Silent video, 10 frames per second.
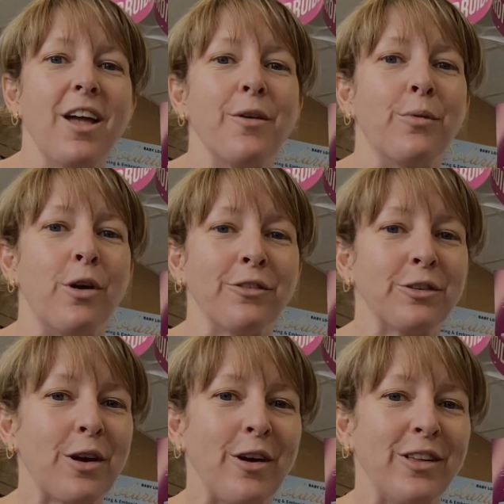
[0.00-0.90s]
We're
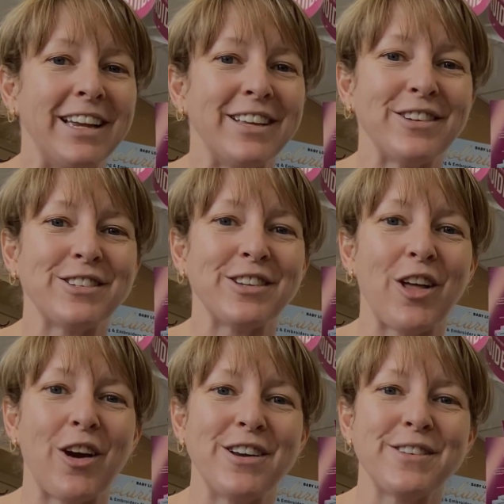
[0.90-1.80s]
also calling it the
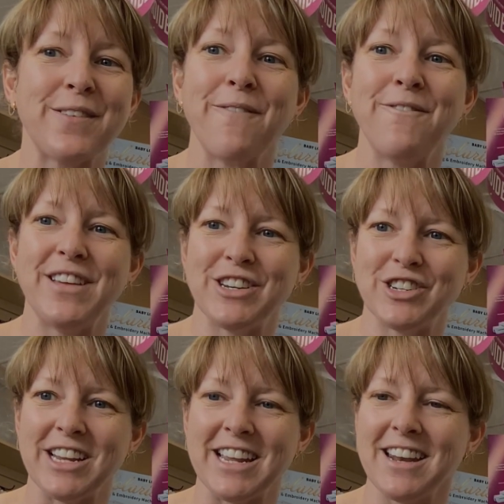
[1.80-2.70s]
Solaris
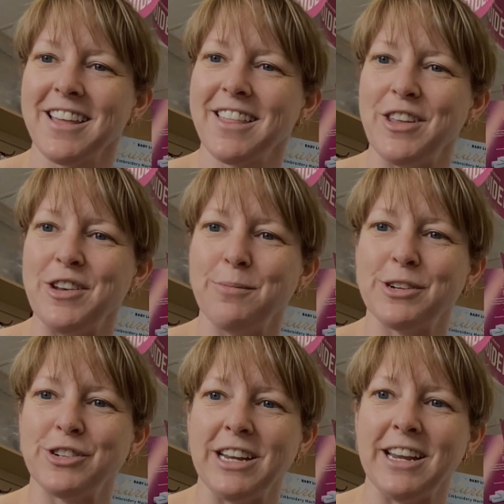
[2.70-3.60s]
Vision. The new
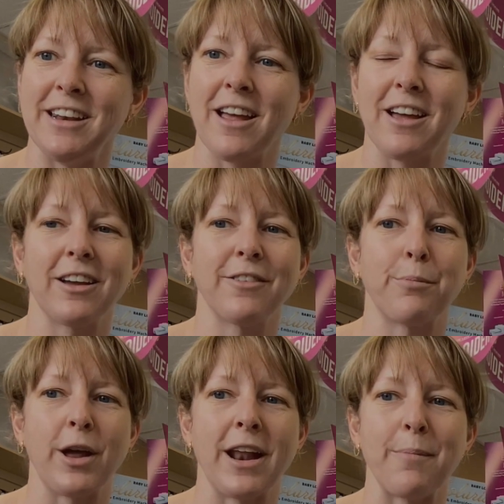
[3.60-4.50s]
machine
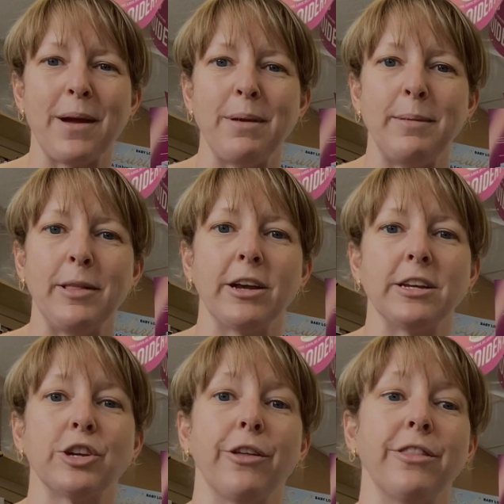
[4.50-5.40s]
brought out by Baby Lock
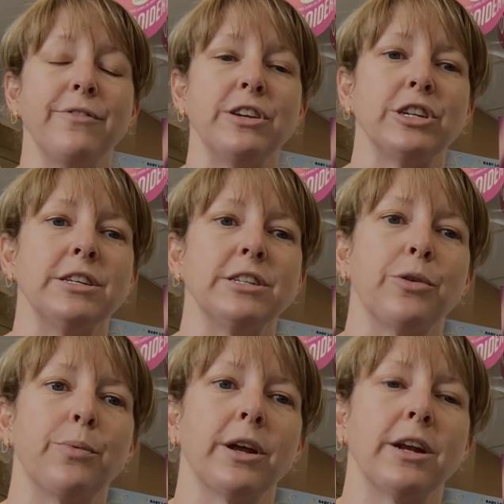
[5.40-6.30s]
is called the Vision, so
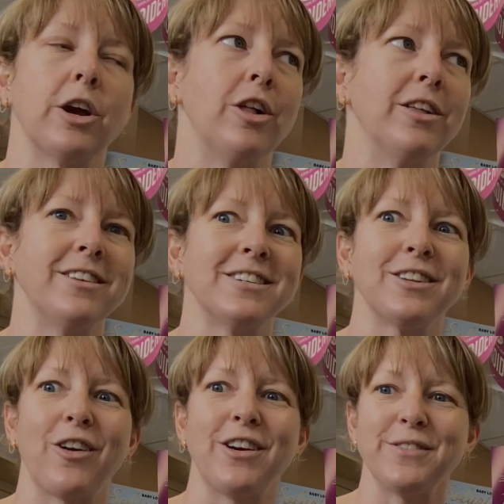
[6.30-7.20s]
we're gonna call it the
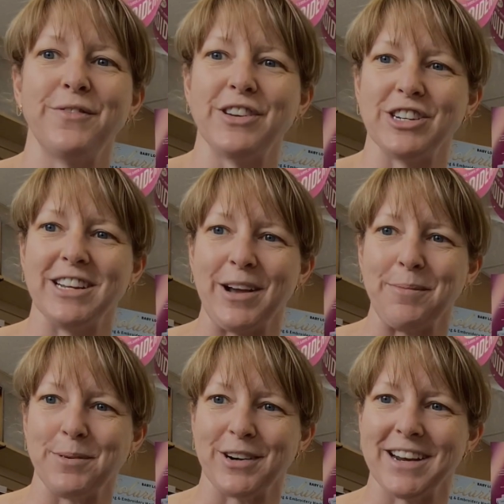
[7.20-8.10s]
Solaris Vision
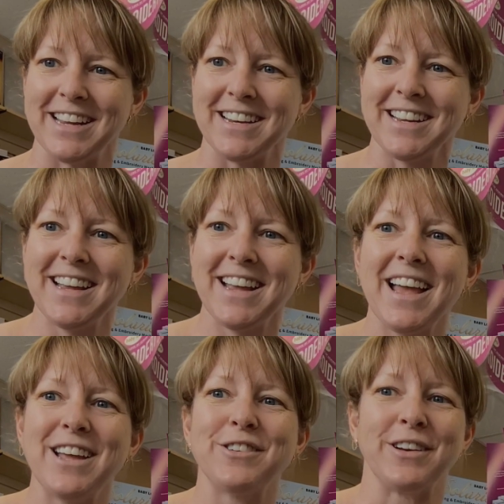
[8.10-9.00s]
Upgrade.
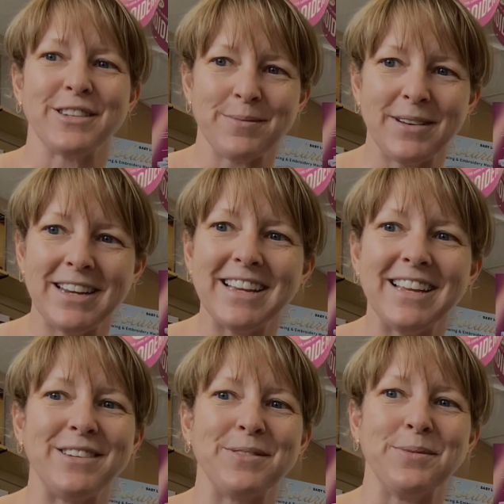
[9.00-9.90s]
Trust me, it
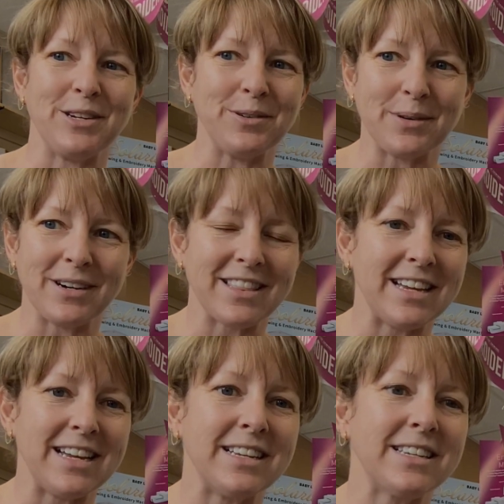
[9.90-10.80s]
is well worth
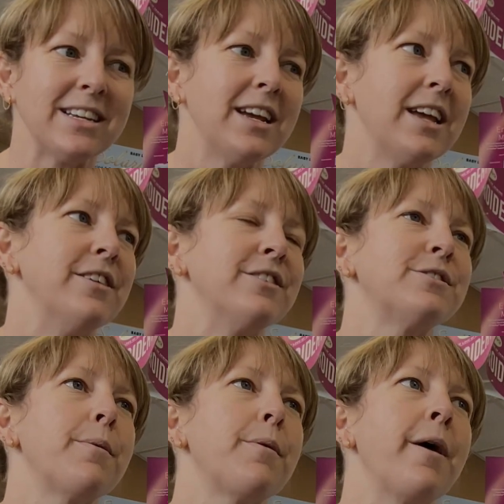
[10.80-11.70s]
it.
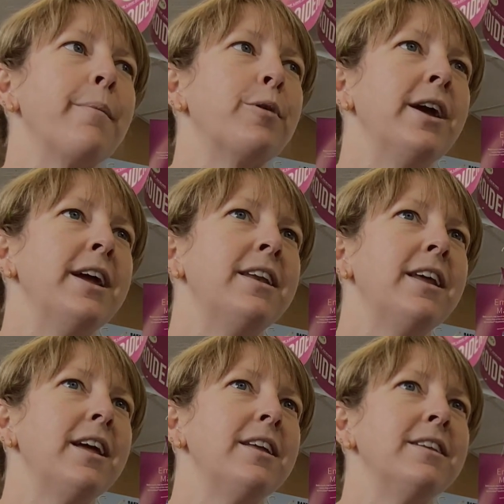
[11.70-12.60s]
This upgrade
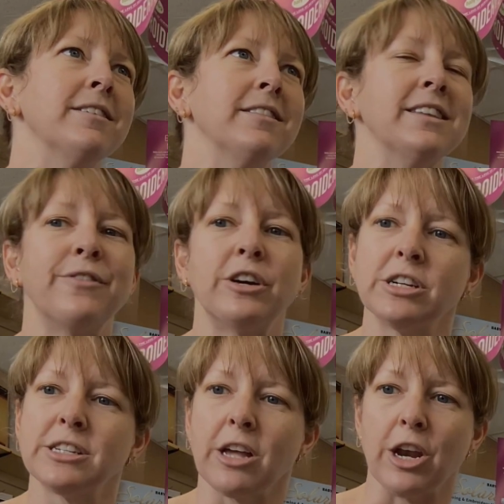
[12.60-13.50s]

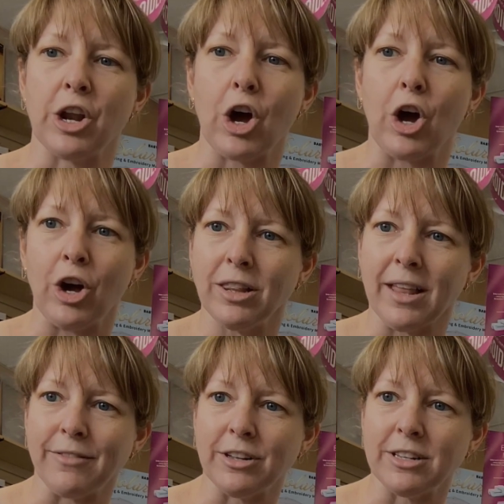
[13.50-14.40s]
delivers on all
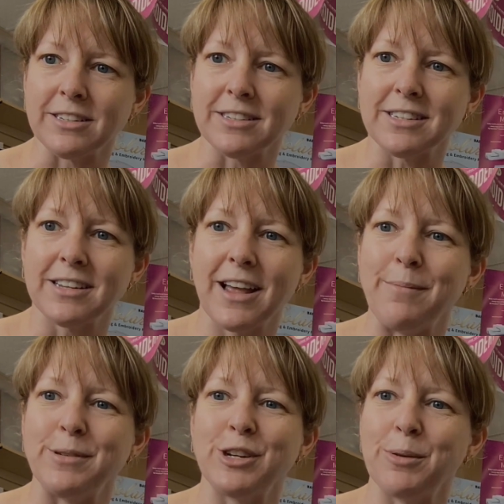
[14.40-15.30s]
levels.
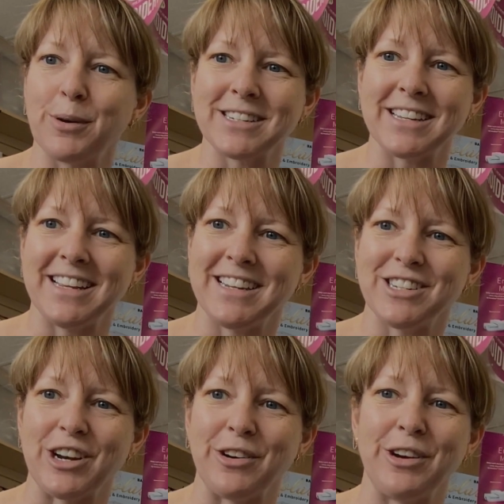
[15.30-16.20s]
I'm super excited to
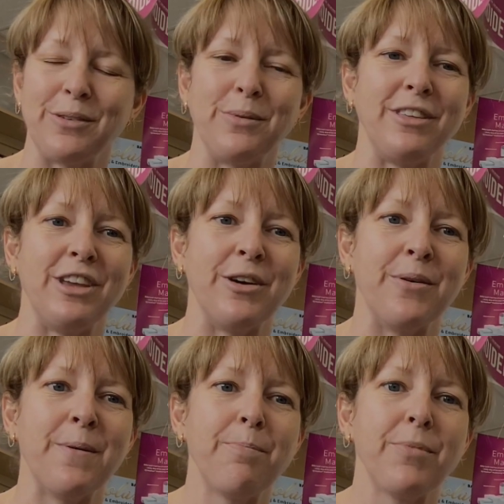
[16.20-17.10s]
share it with
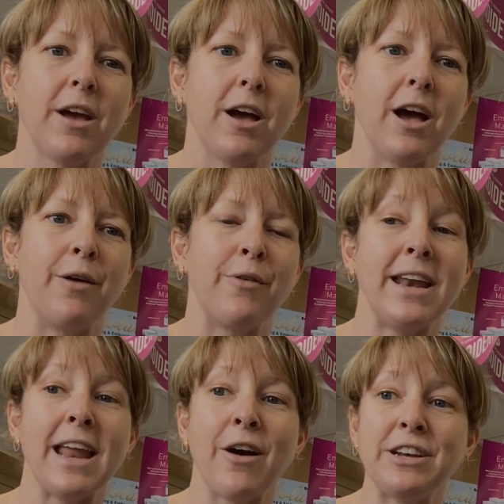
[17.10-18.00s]
you. Uh, right
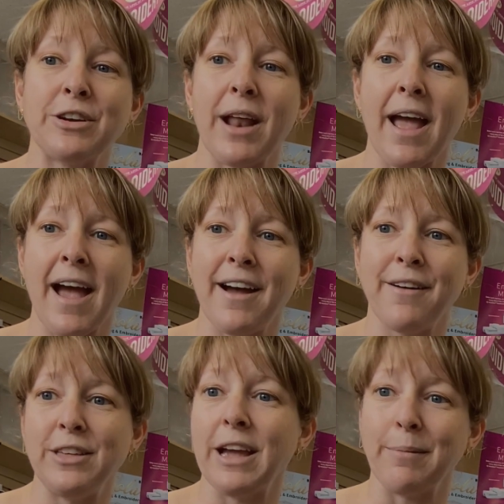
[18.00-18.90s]
now I don't
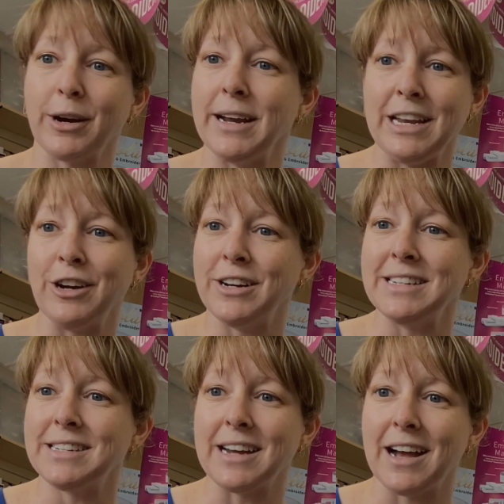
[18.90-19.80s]
have the upgrade here
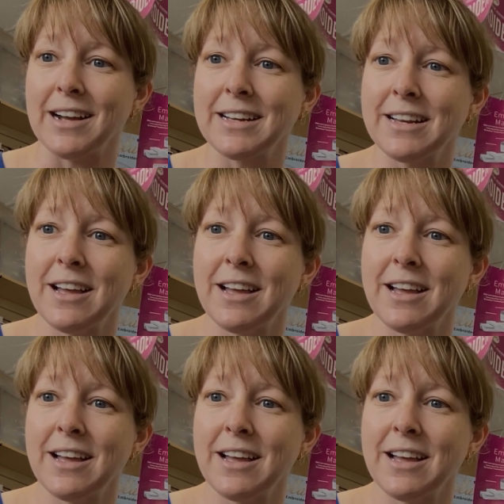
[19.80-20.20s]
in stock,